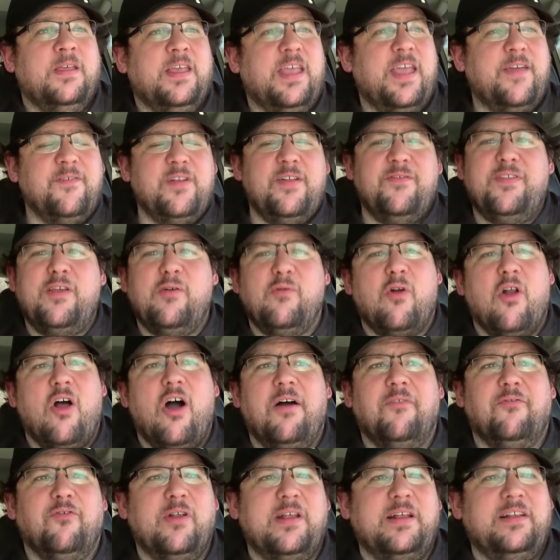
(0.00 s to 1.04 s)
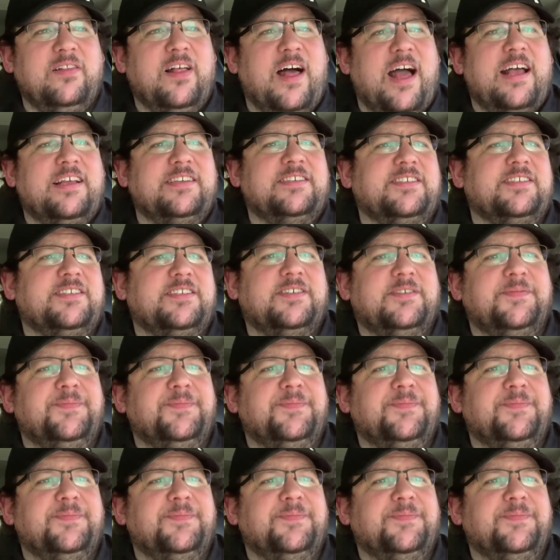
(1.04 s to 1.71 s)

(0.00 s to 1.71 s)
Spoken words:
even if they were offering less.